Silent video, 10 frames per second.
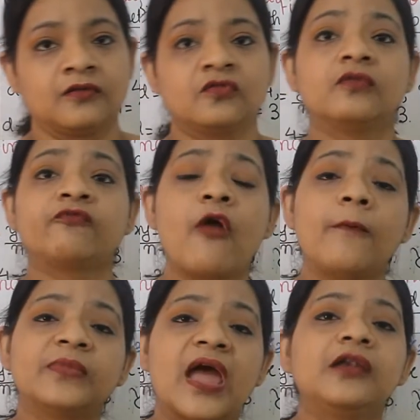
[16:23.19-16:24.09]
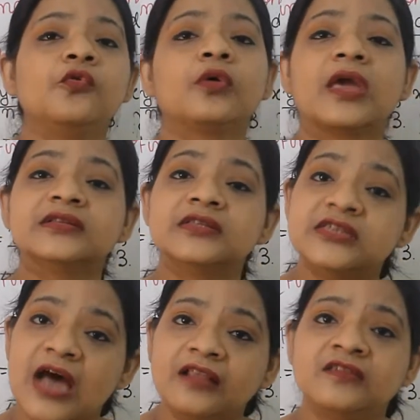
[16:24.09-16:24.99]
So from that you can
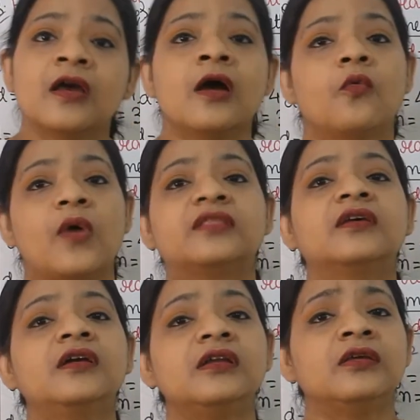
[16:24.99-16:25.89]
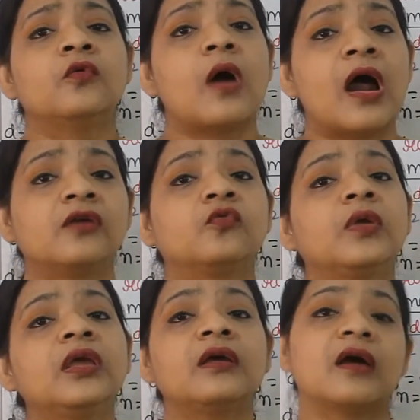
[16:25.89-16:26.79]
judge whether you are
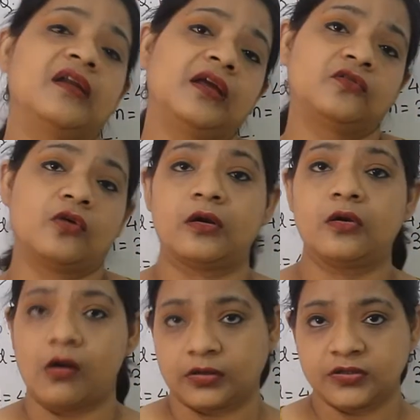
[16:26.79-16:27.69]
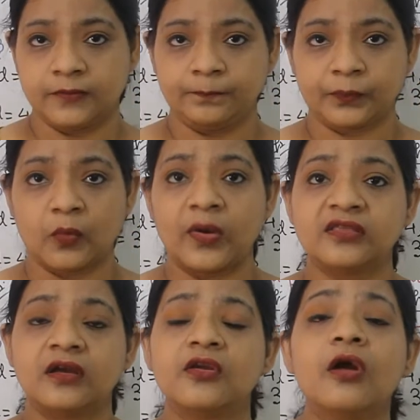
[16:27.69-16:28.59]
doing correct or not,
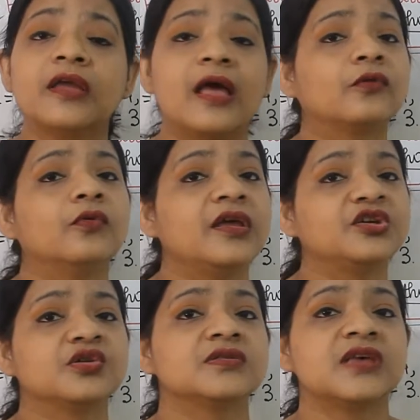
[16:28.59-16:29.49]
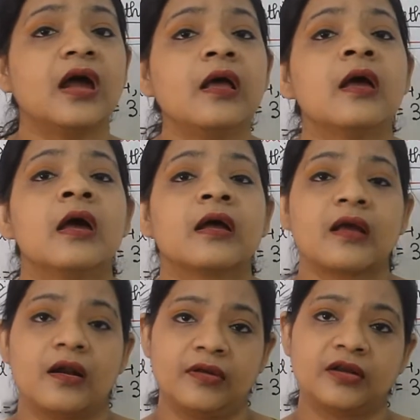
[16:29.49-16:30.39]
whether your calculations are
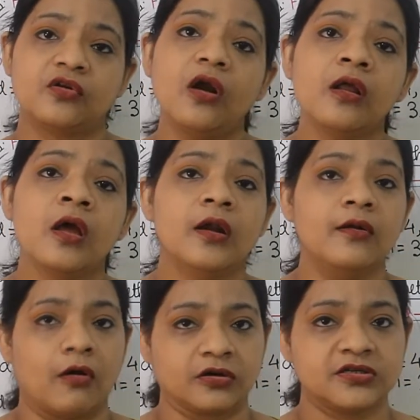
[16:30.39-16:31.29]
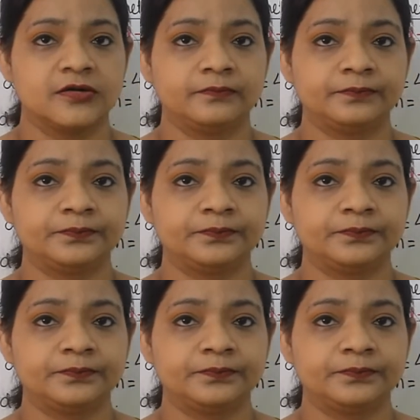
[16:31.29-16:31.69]
correct or not.